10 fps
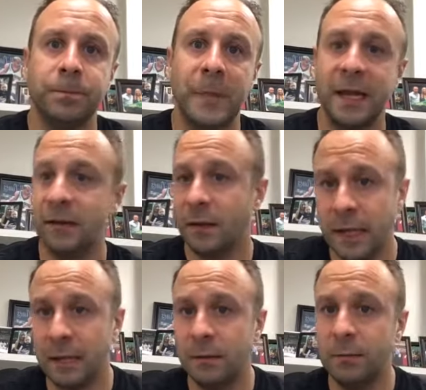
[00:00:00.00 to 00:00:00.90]

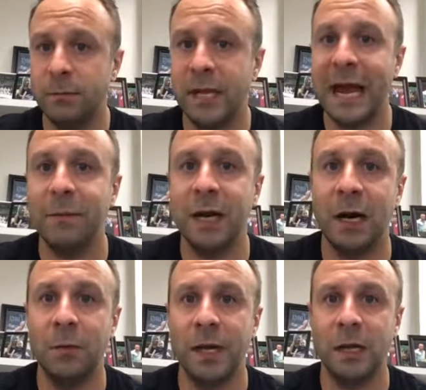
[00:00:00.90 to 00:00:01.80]
and be happy to
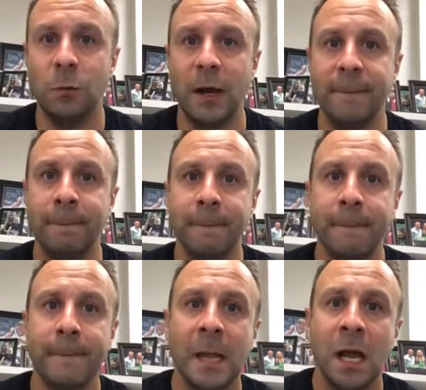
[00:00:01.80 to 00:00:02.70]
help in any way.
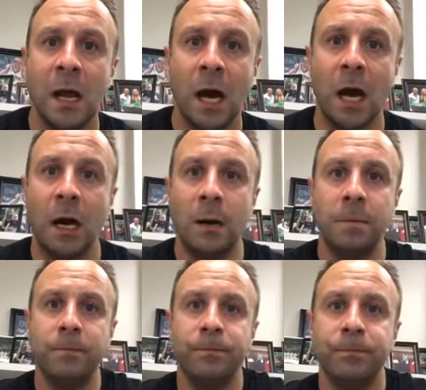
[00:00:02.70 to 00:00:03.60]

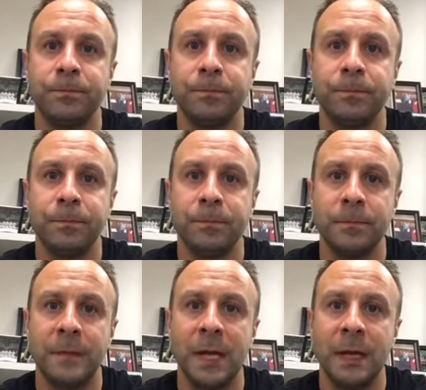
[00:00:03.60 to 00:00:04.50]
Being
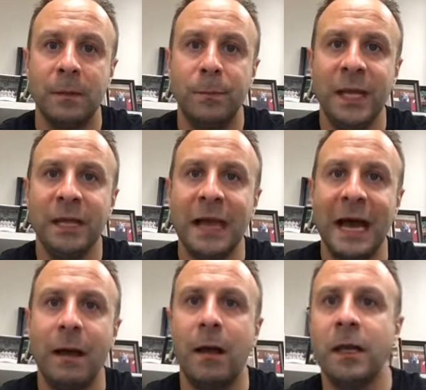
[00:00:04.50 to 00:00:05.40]

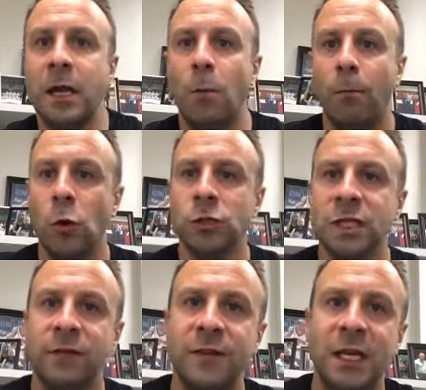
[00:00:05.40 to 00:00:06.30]
that, you know, most
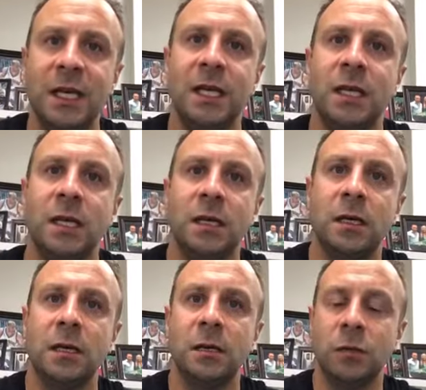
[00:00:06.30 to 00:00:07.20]
of
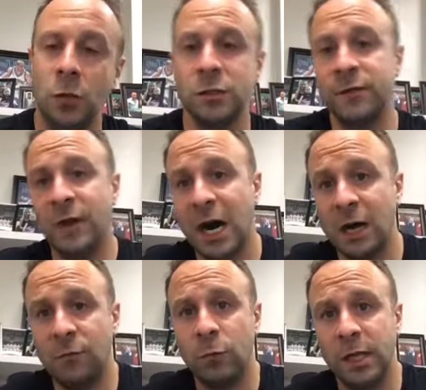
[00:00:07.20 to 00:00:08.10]
those
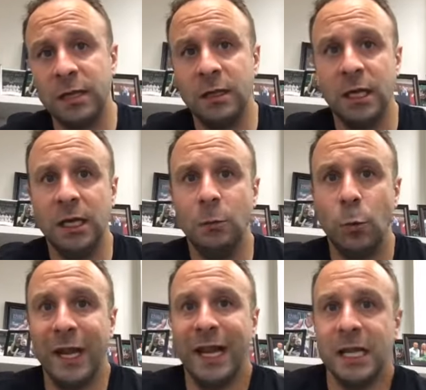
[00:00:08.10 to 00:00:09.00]
involved with the
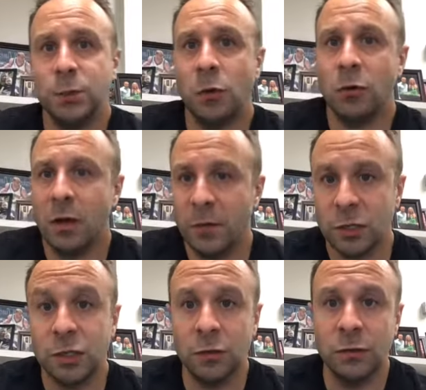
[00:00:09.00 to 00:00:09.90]
Winning Edge program are
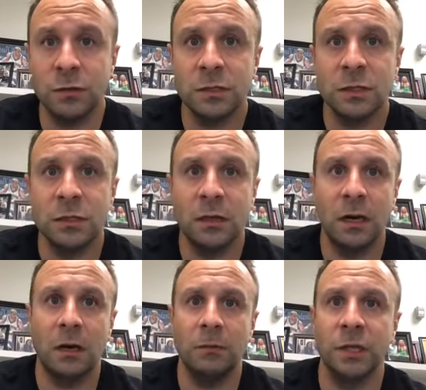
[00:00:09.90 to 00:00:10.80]
students,
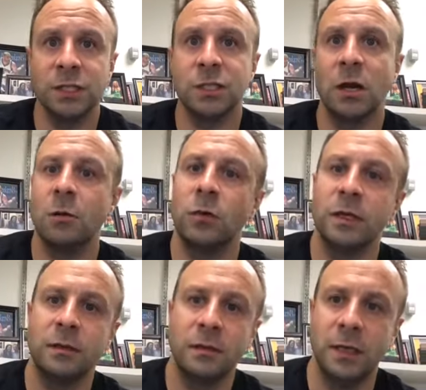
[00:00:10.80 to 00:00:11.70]
let's start with,
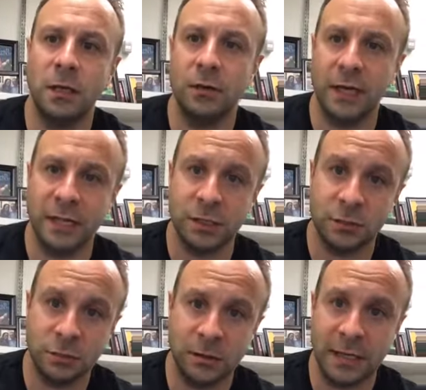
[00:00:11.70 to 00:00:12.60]
you know, the
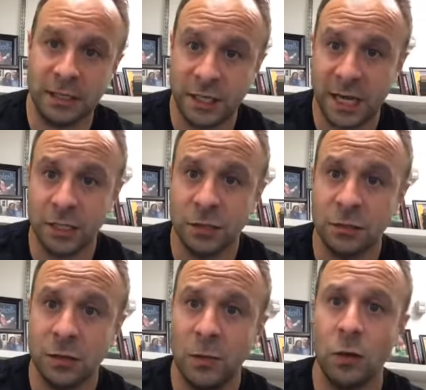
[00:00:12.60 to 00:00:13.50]
educational
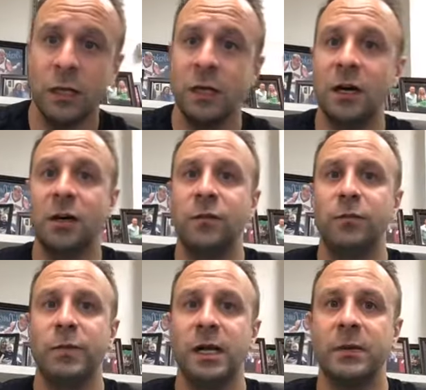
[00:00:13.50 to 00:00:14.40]
component
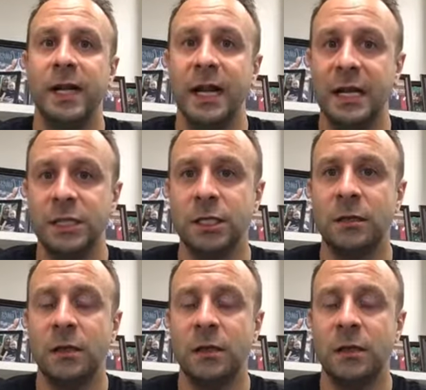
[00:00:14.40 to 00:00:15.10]
of becoming an agent.